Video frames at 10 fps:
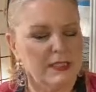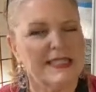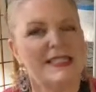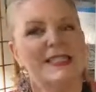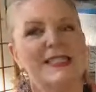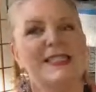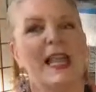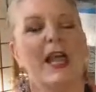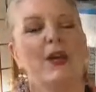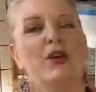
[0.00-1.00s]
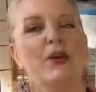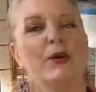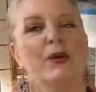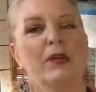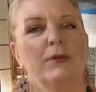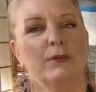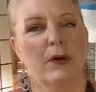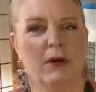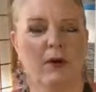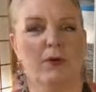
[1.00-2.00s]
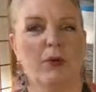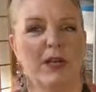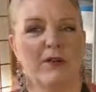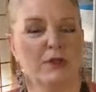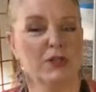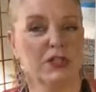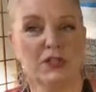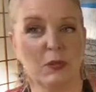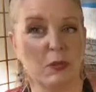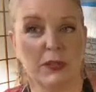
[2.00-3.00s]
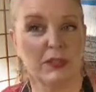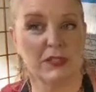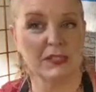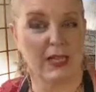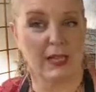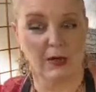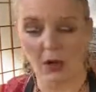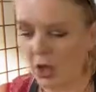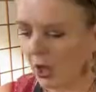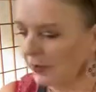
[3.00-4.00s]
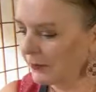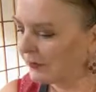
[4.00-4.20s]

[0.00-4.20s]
standard on whatever she's going to stand on.